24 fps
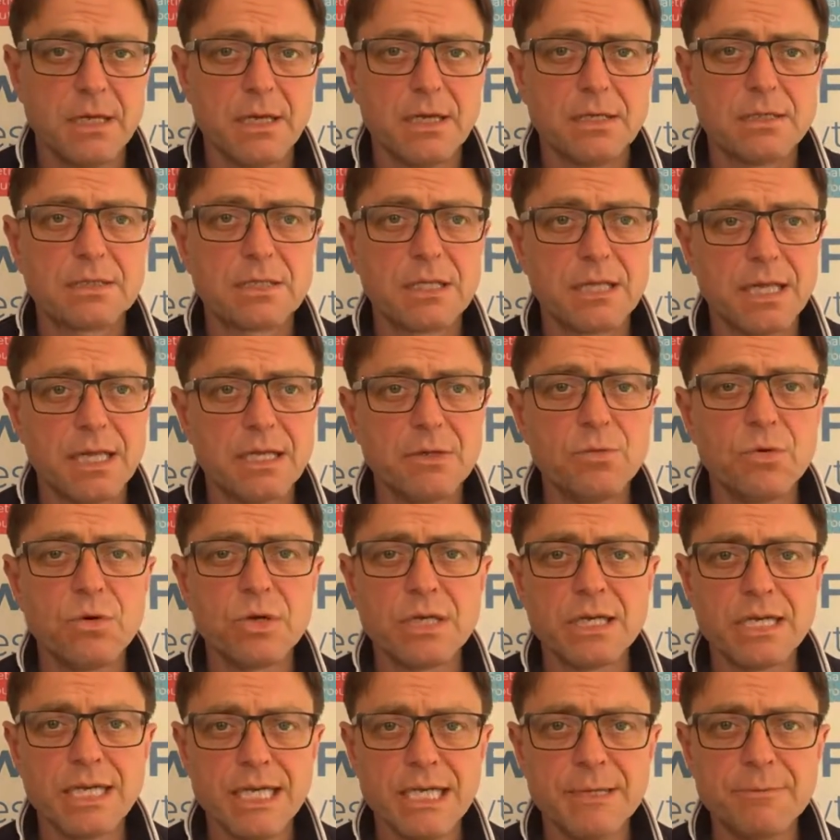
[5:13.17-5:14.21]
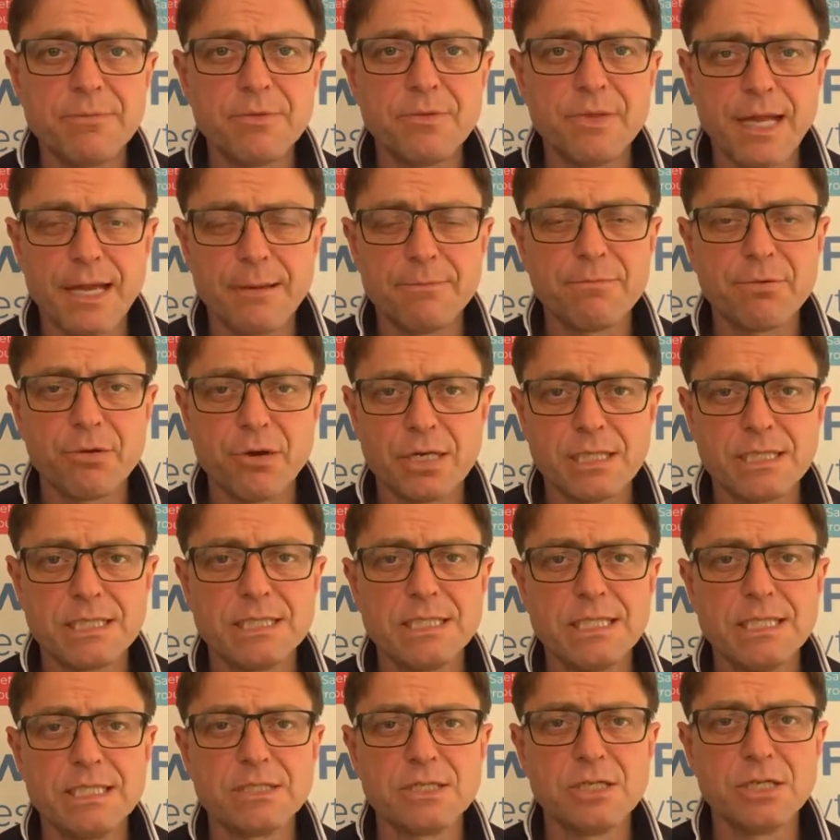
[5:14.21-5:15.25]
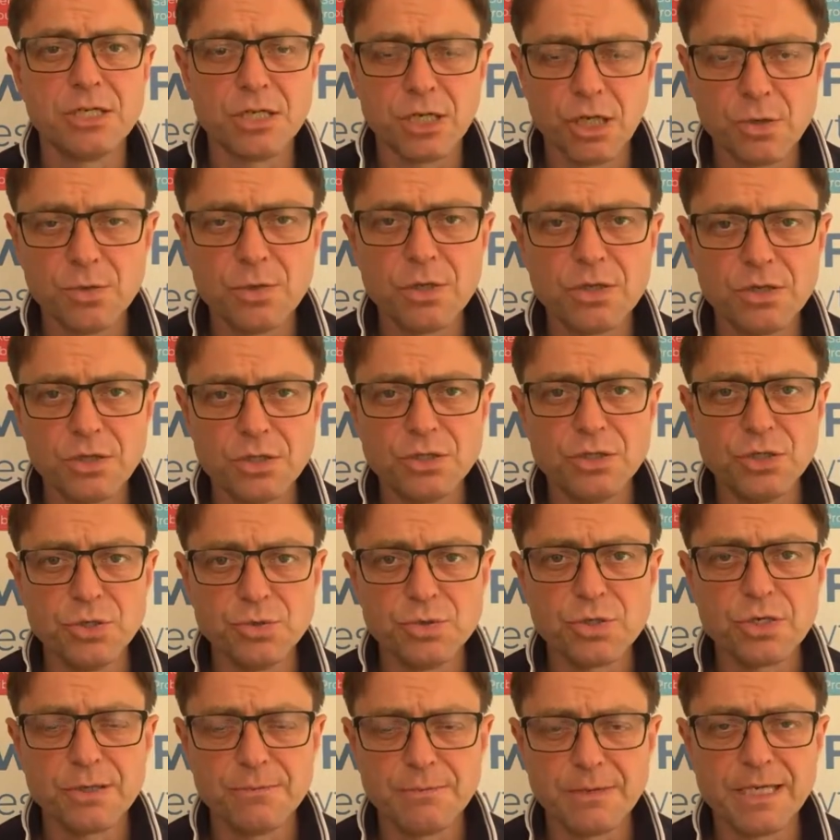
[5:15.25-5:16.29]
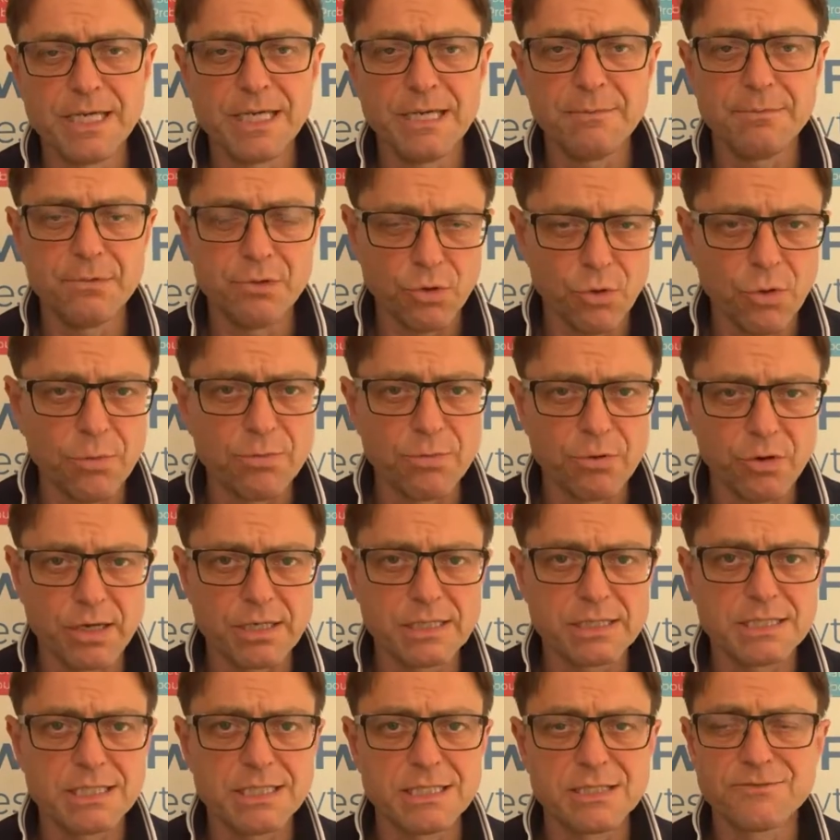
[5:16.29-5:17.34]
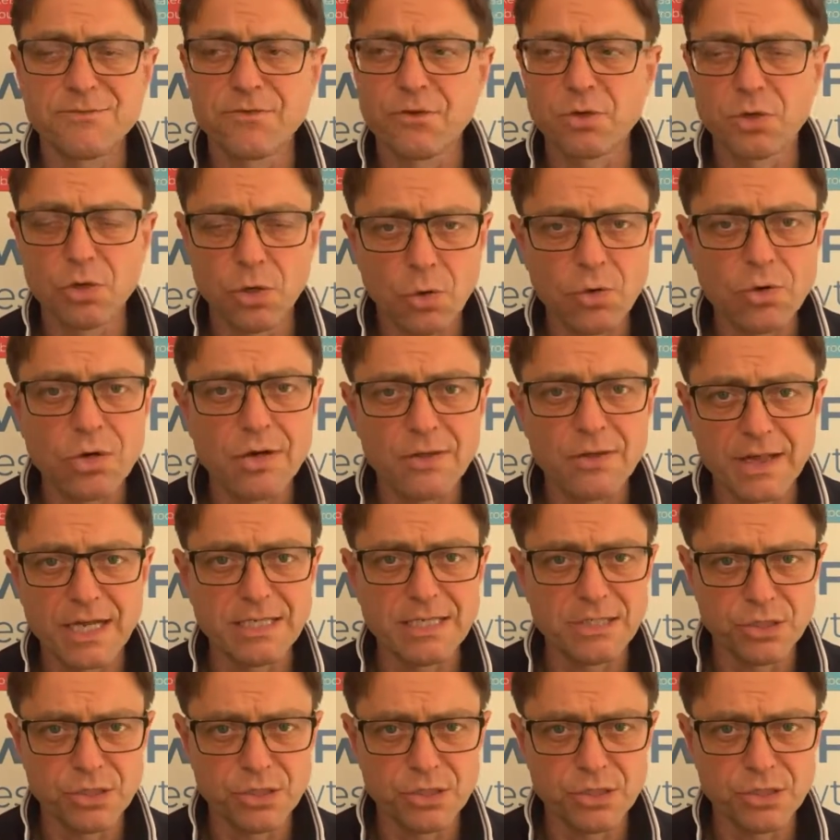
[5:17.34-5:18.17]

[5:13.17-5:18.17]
So they will keep their prices lower than you can keep your prices for longer than